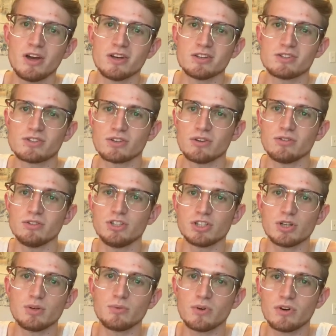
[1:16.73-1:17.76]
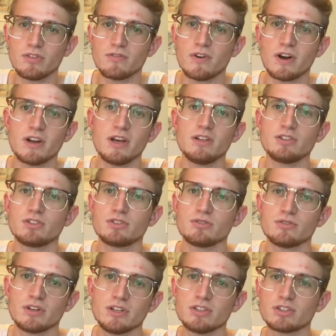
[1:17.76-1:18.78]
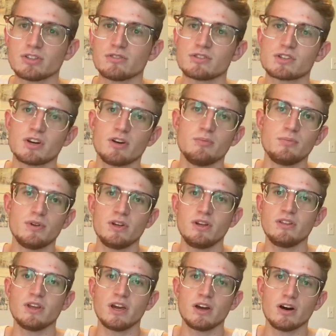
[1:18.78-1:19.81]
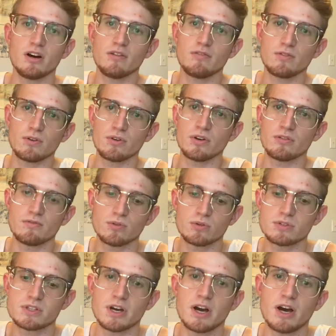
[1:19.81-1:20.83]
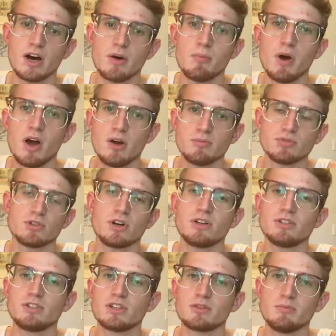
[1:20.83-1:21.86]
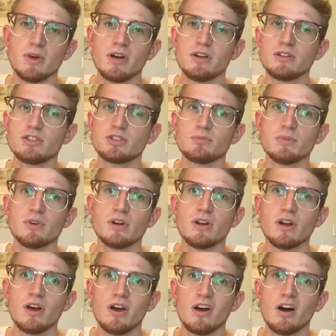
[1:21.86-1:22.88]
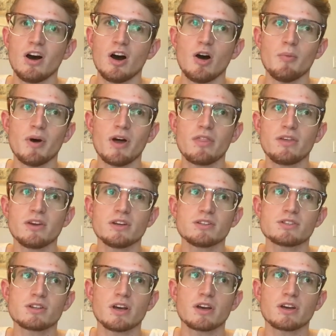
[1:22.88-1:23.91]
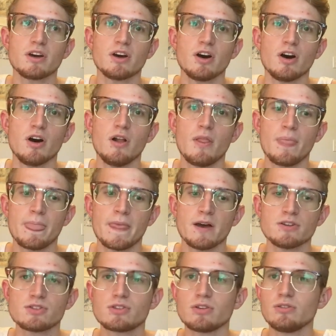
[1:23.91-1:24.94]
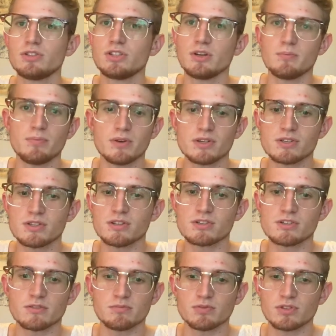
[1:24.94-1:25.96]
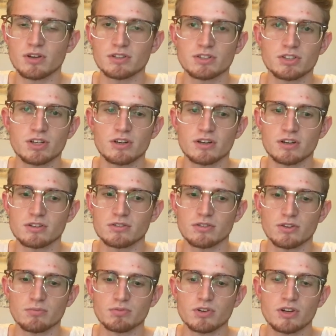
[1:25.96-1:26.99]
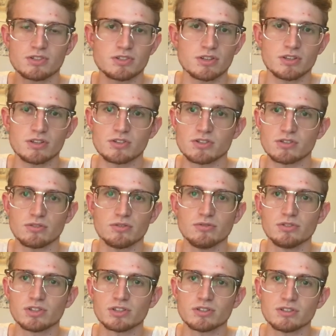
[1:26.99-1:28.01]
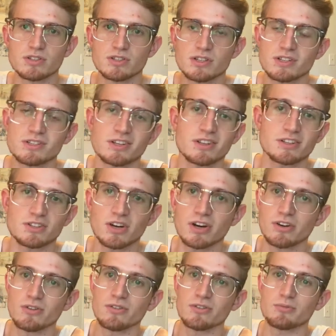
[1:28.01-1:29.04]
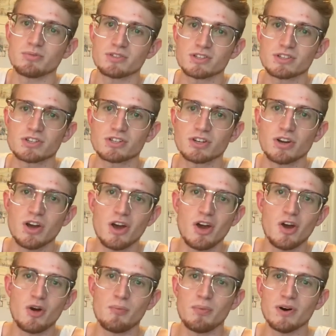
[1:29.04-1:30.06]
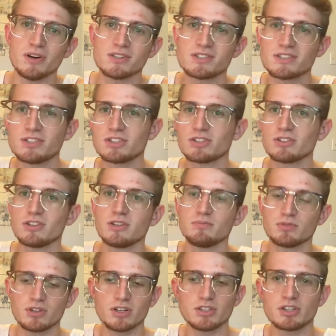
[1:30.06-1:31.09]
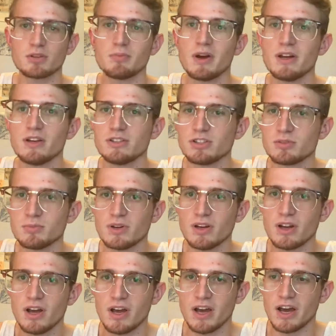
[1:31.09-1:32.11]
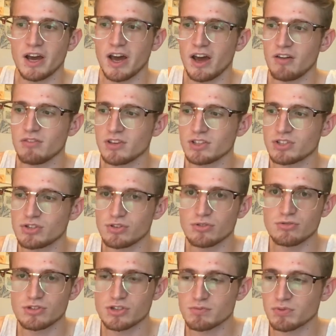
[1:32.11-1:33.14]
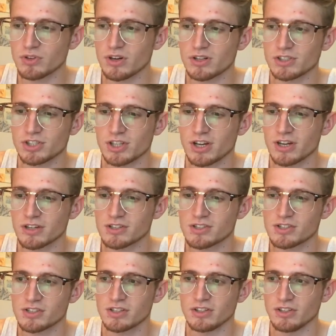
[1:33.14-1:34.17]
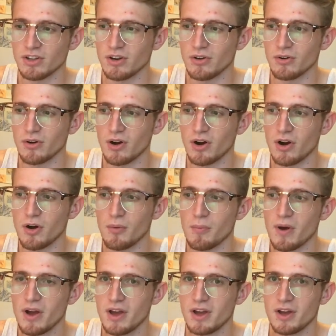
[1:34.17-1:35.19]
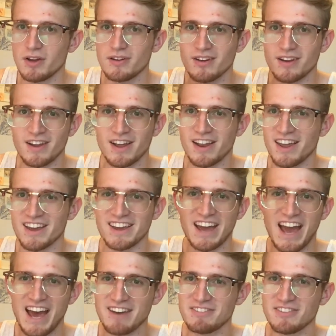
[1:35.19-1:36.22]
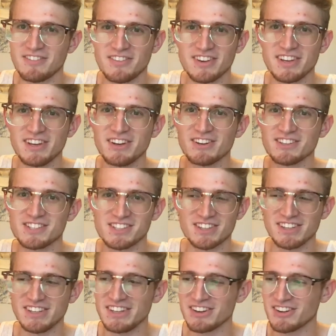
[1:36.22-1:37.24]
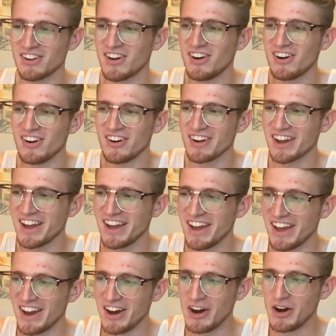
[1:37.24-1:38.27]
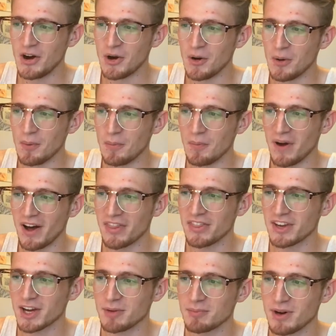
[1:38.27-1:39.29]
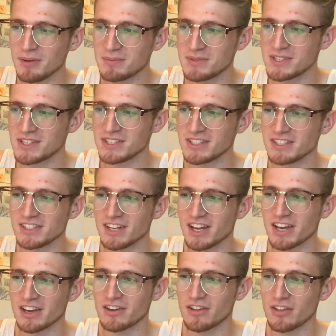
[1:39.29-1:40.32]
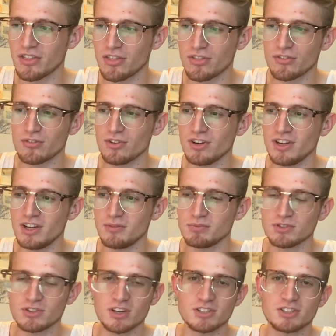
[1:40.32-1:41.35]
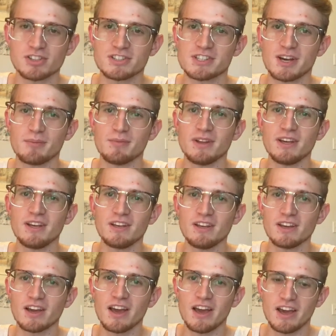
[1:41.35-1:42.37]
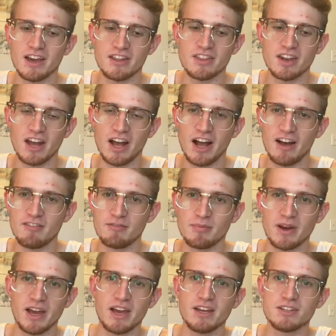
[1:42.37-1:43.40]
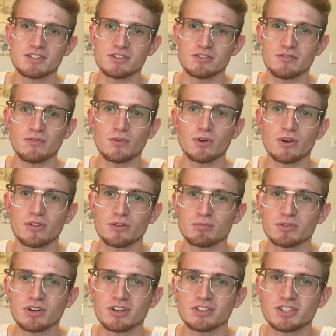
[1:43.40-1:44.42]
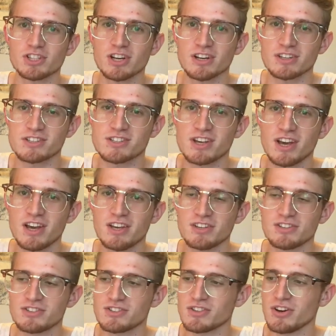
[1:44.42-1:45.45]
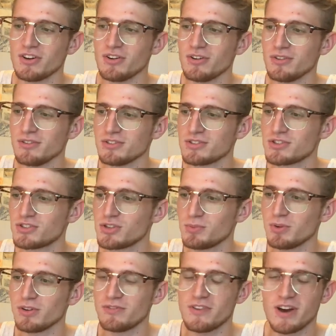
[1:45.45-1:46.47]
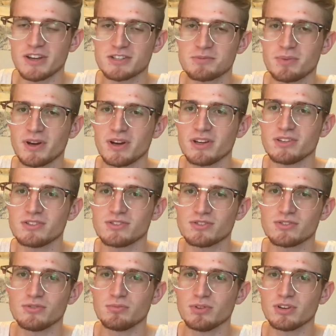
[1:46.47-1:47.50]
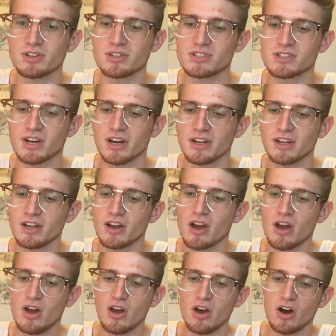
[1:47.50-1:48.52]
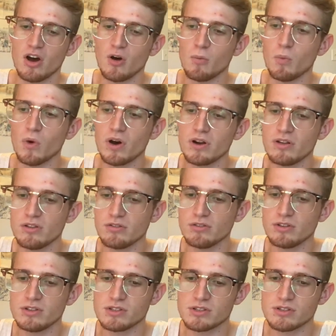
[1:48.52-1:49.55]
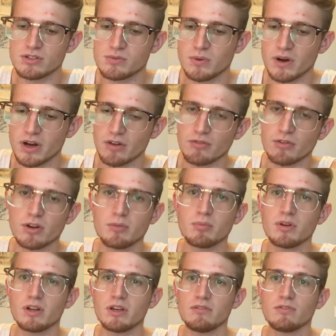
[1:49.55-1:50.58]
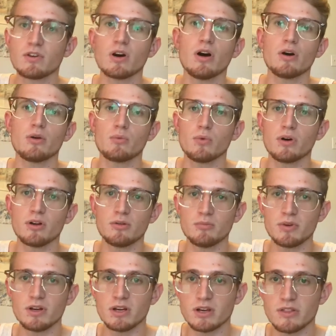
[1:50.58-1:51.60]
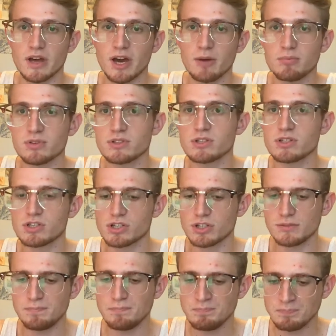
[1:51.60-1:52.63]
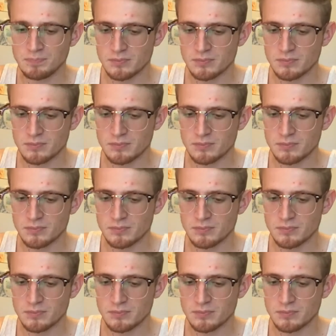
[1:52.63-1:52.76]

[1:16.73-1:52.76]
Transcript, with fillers: So, Genworth Financial Insurance Company, they offered a full time project management. Um, I think it's like a associate business and project or process solutions. That's like the title of the position. But essentially, project management. I have these huge projects, you know, um, like half of a year to a year long. Um, I think I'm up to like three projects I'm leading, and then I have my hands in four other projects. So super fast paced, super exciting. Um, one of the reasons why I really believe God wanted me in that position.